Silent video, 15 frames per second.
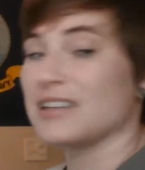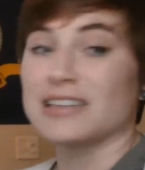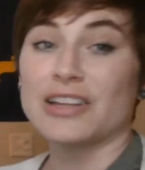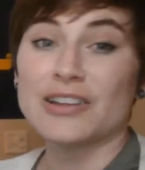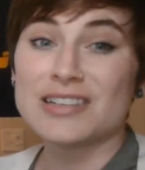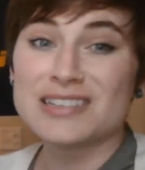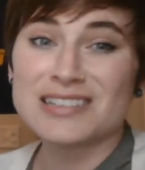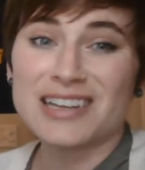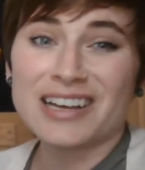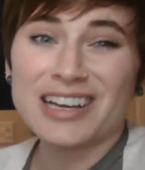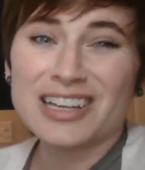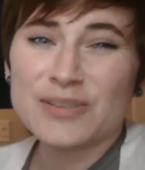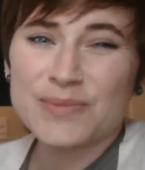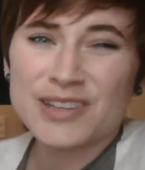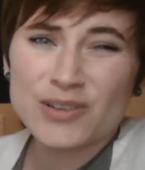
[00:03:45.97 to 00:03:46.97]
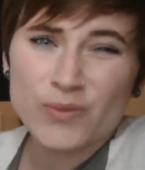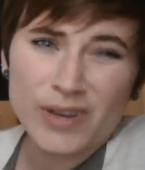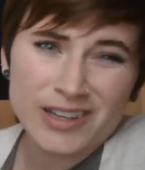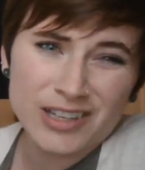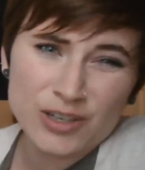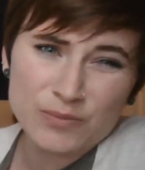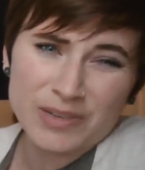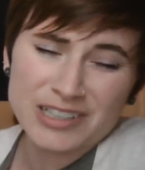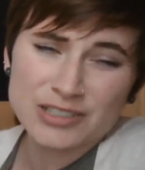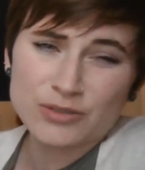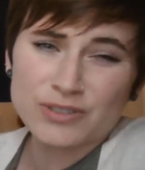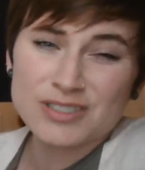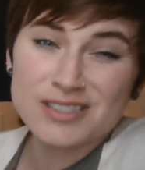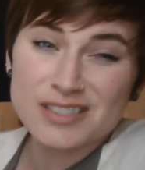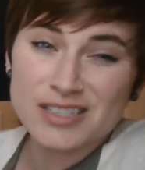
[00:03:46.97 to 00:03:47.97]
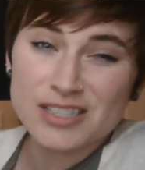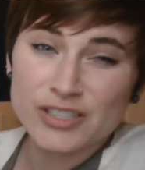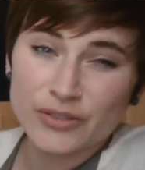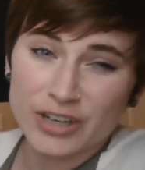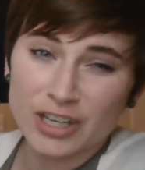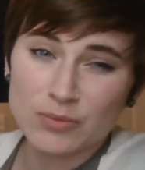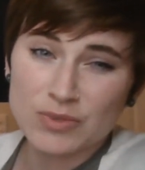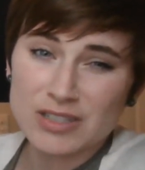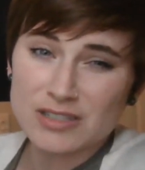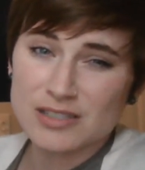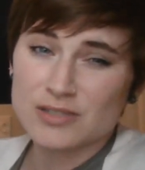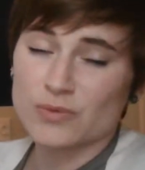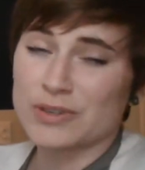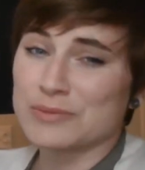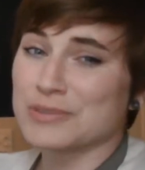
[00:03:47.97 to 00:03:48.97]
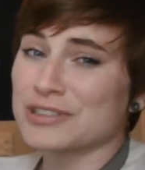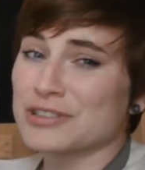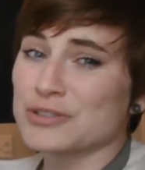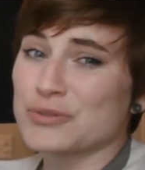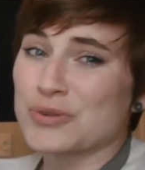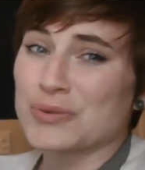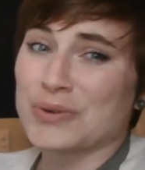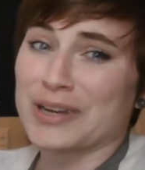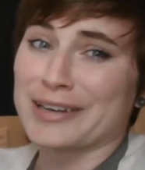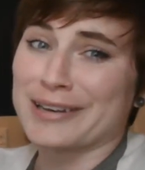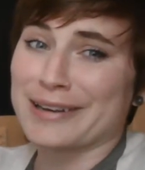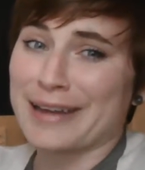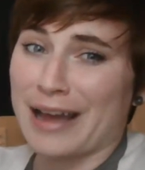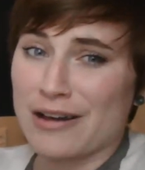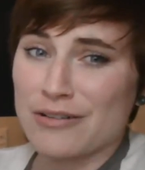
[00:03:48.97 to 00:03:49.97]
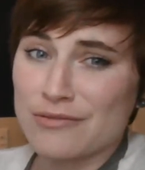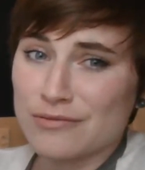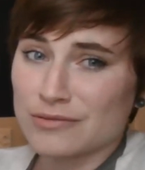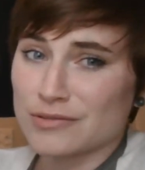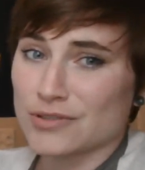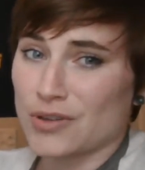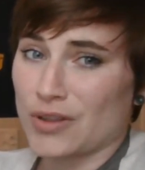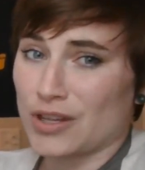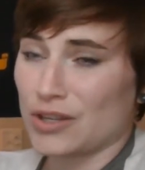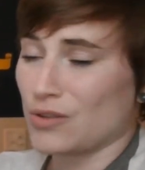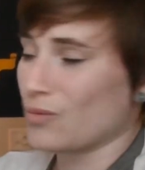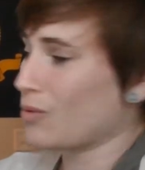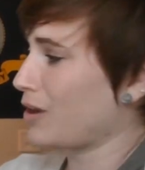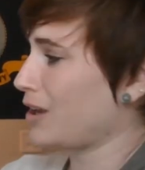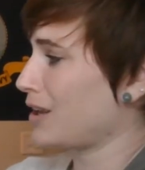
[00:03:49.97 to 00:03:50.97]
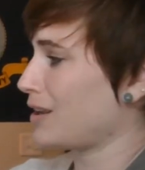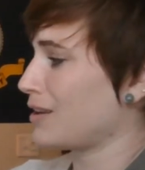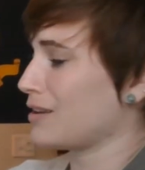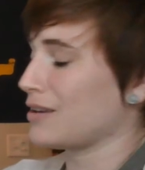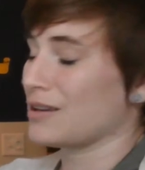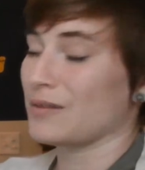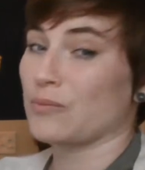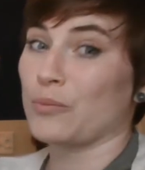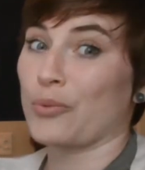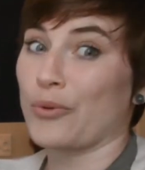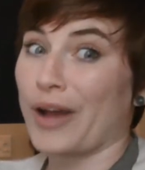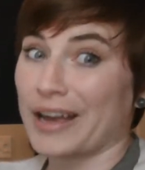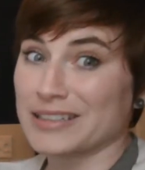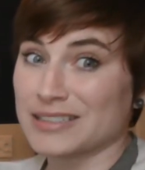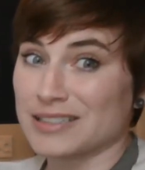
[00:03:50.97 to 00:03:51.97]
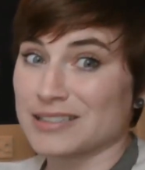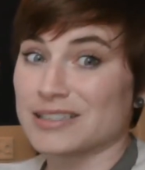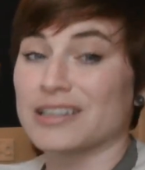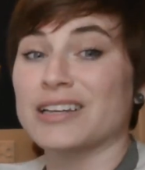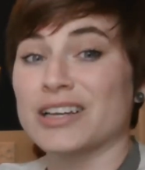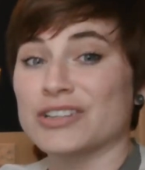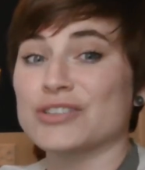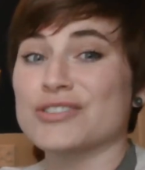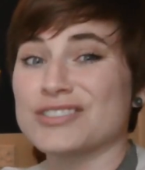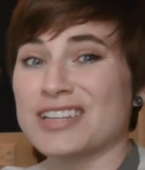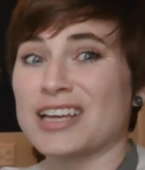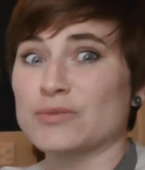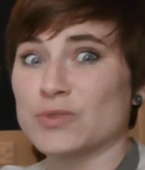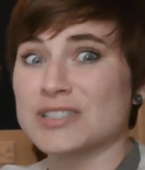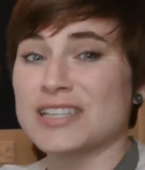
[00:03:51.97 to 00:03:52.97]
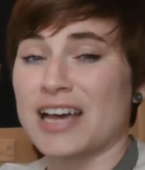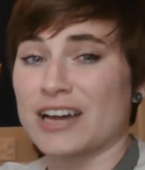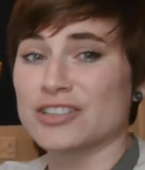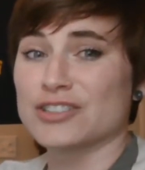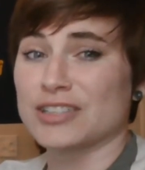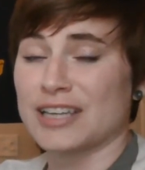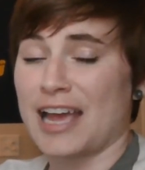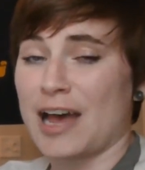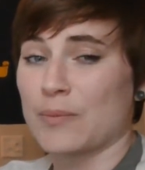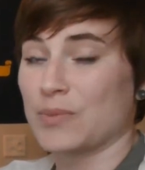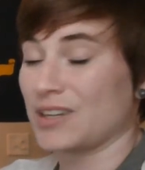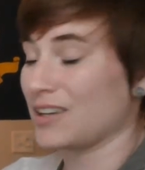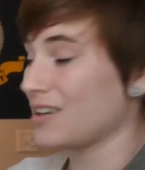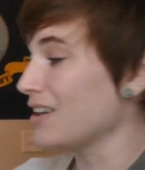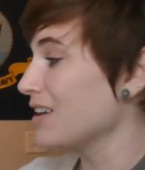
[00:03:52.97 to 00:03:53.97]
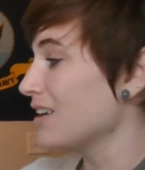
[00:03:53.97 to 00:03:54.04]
Now this is not going to be the way that you might do it in 6th grade, but this is the way we're going to do it right now so that you can practice and understand what's actually happening.